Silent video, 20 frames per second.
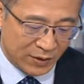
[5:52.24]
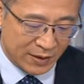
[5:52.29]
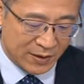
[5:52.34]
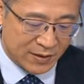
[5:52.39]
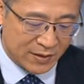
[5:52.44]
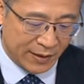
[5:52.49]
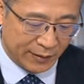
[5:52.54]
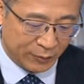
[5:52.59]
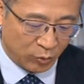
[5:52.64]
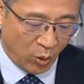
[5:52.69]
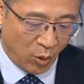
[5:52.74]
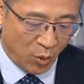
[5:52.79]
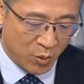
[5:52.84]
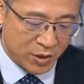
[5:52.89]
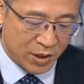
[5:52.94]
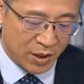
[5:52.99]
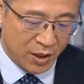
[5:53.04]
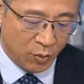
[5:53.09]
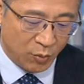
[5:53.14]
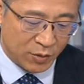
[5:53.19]
he said, quote,
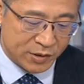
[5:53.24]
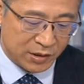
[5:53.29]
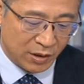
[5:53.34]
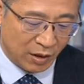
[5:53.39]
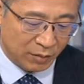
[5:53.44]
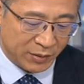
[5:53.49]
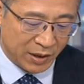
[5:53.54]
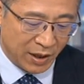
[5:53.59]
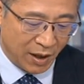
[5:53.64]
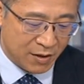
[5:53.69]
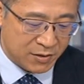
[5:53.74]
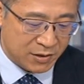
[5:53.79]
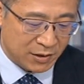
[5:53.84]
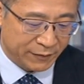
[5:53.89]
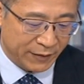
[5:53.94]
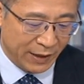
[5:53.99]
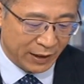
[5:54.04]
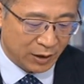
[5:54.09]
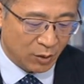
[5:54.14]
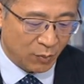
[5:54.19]
was not because of
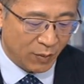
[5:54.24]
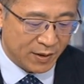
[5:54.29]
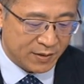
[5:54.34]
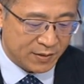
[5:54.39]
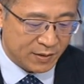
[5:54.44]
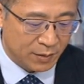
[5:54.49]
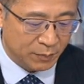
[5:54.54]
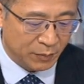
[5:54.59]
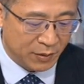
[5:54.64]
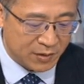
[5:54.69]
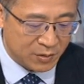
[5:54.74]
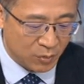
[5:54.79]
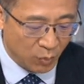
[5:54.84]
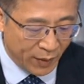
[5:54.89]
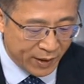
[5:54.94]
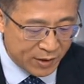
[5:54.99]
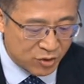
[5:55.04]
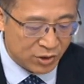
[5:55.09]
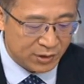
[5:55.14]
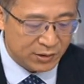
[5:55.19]
anyone's
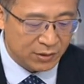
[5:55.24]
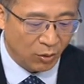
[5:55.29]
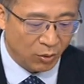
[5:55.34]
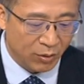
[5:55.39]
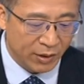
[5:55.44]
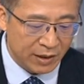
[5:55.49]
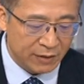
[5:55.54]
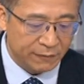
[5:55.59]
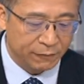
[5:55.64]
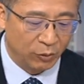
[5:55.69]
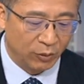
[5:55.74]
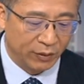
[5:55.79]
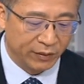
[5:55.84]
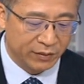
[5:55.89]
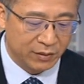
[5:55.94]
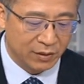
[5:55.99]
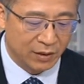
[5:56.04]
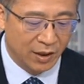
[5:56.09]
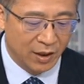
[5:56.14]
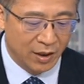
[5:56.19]
persuasion or
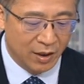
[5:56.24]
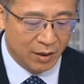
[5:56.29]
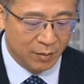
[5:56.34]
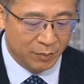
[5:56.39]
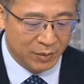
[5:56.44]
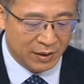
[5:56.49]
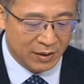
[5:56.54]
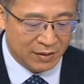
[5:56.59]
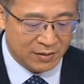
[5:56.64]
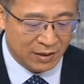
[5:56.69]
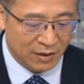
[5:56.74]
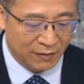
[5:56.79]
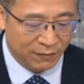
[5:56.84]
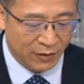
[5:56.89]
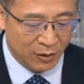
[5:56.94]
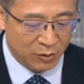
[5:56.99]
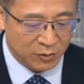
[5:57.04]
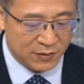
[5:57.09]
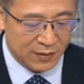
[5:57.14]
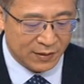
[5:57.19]
influence, because he
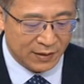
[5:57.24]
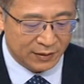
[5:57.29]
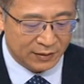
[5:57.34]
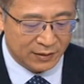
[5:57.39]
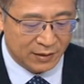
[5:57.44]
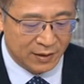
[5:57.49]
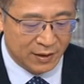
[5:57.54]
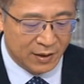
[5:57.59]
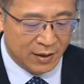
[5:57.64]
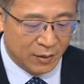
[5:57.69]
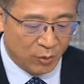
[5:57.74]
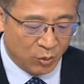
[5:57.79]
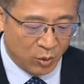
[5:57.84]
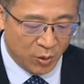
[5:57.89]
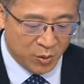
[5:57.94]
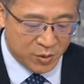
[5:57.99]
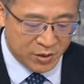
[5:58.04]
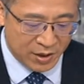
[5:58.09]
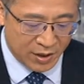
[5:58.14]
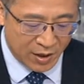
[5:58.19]
feels that,
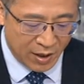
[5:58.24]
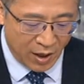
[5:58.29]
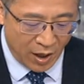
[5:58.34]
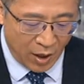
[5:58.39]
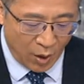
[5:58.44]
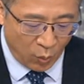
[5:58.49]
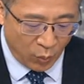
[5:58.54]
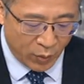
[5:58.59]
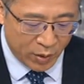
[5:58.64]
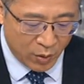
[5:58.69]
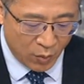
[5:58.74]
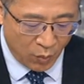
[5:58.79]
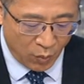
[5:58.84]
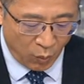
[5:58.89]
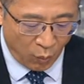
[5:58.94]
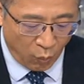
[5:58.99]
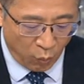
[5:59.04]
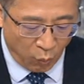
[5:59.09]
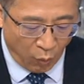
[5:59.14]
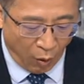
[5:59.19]
quote, we
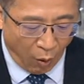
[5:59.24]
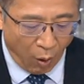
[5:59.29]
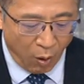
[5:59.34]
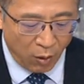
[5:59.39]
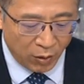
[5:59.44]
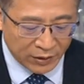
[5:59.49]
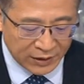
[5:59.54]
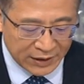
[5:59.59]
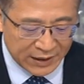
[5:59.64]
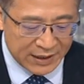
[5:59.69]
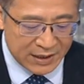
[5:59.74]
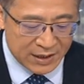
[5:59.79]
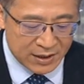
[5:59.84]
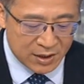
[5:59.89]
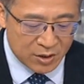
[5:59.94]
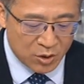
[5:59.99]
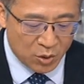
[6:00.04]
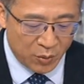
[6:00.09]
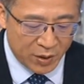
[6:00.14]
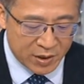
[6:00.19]
all
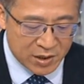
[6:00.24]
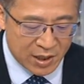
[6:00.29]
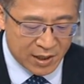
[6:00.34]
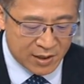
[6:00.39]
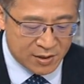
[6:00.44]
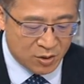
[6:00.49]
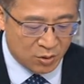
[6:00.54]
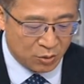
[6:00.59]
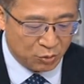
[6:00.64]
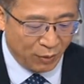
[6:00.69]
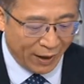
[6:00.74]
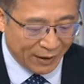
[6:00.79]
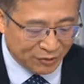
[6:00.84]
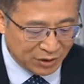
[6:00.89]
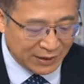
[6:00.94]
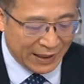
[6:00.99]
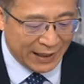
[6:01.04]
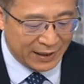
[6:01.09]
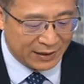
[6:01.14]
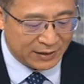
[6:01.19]
need to return to
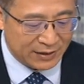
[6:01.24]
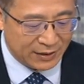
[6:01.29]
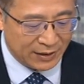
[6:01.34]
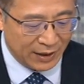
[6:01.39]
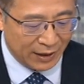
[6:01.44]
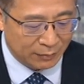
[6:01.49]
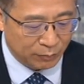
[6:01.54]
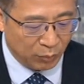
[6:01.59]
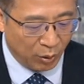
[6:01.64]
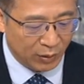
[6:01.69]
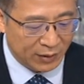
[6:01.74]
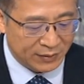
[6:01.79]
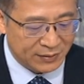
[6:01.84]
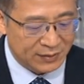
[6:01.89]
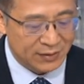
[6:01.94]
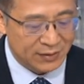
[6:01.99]
rationality and policy